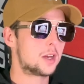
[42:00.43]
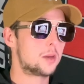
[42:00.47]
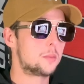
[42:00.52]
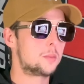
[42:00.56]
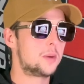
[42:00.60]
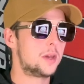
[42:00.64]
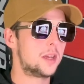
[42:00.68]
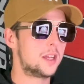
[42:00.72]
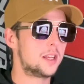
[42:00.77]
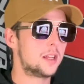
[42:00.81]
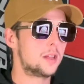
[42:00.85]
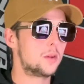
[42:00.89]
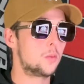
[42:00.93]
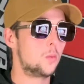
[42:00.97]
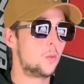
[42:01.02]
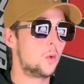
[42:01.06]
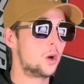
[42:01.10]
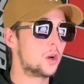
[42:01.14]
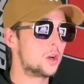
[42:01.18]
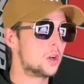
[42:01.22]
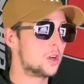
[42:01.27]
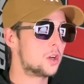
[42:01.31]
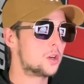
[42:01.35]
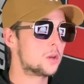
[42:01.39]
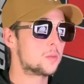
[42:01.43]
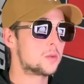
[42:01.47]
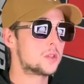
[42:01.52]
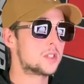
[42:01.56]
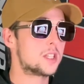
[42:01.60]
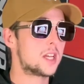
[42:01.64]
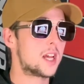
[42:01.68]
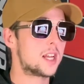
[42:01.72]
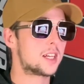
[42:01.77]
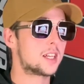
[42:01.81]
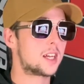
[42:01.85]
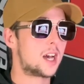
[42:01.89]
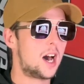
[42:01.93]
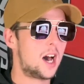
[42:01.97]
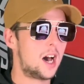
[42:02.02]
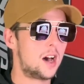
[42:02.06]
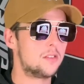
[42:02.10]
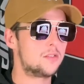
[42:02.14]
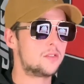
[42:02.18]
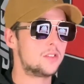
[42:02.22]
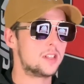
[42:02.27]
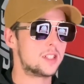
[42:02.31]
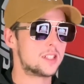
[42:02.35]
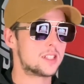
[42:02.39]
opinion, 100%
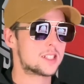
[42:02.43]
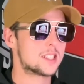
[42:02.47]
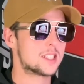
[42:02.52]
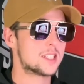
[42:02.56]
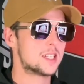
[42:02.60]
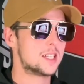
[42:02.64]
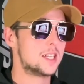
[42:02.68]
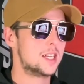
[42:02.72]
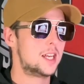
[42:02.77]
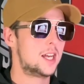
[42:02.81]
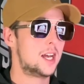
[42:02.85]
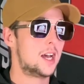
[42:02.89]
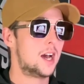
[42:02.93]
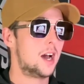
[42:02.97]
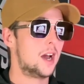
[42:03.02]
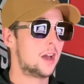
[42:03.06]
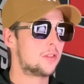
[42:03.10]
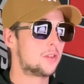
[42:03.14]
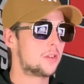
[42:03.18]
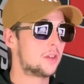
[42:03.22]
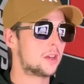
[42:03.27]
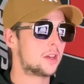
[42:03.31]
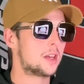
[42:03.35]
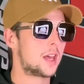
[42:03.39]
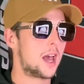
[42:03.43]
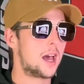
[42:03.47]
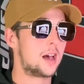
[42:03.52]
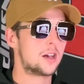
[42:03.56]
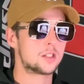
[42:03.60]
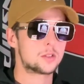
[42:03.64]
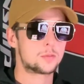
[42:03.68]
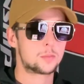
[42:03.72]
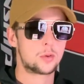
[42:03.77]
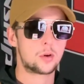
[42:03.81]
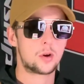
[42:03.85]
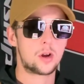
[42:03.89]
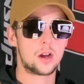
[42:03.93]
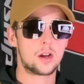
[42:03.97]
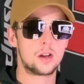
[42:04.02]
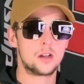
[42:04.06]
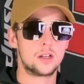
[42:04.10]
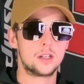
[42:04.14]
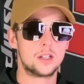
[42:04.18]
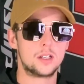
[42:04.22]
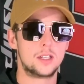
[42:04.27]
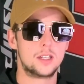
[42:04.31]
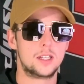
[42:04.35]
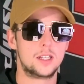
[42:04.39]
confidence, I think Alex
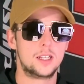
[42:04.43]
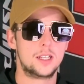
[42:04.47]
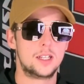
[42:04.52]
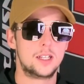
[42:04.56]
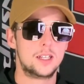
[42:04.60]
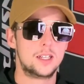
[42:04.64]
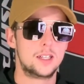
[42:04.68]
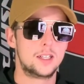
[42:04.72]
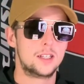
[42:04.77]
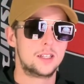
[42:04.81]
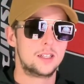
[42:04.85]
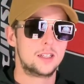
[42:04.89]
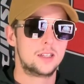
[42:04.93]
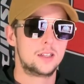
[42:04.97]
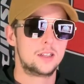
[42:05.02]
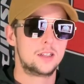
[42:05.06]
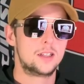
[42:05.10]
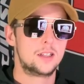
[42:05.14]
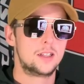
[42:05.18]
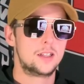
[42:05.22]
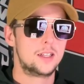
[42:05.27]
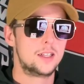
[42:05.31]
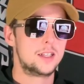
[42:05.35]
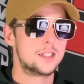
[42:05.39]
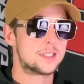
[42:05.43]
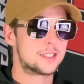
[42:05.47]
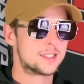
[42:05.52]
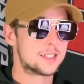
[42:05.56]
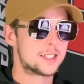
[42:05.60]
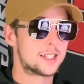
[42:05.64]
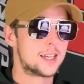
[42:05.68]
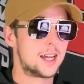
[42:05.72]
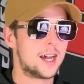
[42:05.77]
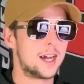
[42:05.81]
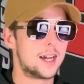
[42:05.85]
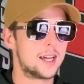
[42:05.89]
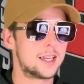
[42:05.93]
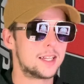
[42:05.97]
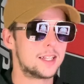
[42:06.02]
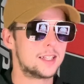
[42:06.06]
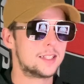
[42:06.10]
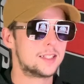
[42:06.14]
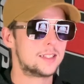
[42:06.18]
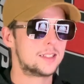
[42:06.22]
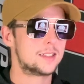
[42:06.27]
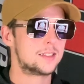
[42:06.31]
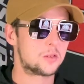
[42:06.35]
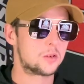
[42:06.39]
Pereira is the guy
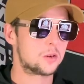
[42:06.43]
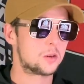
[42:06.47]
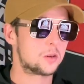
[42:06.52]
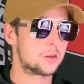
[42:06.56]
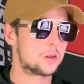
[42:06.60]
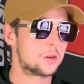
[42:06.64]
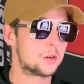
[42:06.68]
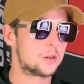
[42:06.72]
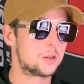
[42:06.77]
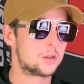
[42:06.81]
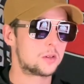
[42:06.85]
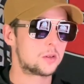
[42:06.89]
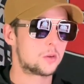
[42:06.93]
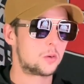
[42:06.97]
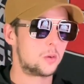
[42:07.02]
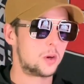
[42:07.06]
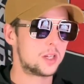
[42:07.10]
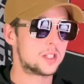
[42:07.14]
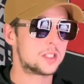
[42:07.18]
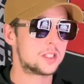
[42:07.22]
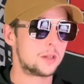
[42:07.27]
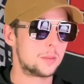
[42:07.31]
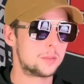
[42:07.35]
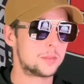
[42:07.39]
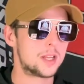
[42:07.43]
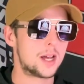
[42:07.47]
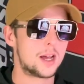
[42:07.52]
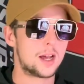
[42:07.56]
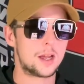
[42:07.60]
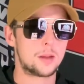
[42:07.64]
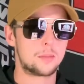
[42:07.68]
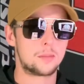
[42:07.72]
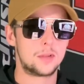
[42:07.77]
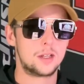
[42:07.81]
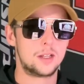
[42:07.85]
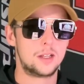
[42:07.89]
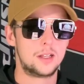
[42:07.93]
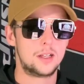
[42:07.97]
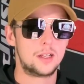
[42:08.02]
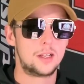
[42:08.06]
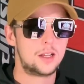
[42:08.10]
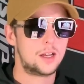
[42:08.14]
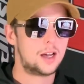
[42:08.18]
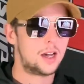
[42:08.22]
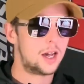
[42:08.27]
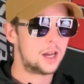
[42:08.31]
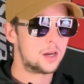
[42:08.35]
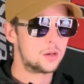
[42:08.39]
for quite some time.
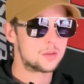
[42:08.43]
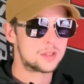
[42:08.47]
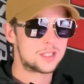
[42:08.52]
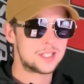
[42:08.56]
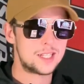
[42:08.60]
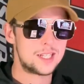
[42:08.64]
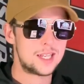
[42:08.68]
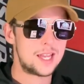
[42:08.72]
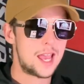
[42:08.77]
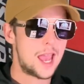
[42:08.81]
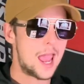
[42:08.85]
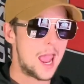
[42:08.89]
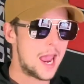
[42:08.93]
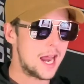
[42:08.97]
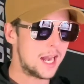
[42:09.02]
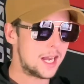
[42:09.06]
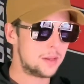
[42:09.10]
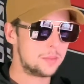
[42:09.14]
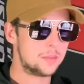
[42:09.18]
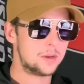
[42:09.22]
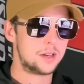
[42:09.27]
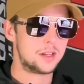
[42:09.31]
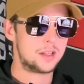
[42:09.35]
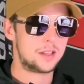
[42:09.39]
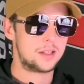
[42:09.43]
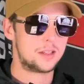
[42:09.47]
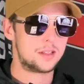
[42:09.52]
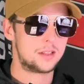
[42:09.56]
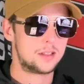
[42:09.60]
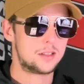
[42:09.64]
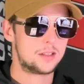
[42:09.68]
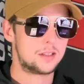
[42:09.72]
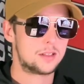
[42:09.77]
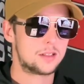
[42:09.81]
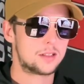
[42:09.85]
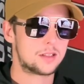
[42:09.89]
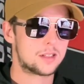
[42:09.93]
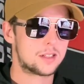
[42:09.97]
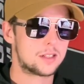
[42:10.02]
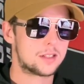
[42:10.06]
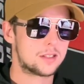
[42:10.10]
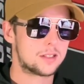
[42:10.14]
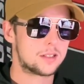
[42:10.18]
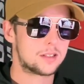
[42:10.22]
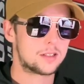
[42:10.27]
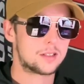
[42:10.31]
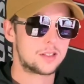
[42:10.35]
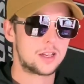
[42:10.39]
I don't see anybody
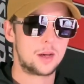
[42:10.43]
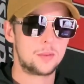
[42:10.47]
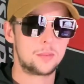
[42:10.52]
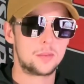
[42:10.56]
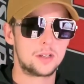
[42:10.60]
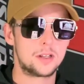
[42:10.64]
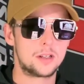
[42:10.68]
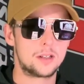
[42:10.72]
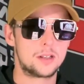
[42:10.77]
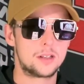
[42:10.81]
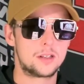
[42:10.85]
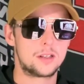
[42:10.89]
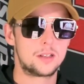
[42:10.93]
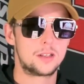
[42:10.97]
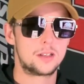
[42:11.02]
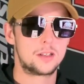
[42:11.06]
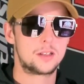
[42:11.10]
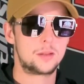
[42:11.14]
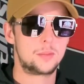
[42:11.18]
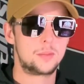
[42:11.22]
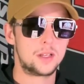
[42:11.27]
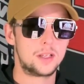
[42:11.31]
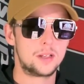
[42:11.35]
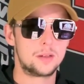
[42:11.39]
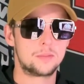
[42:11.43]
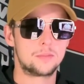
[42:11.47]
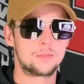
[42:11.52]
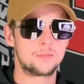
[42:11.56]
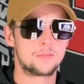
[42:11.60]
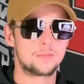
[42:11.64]
coming to beat him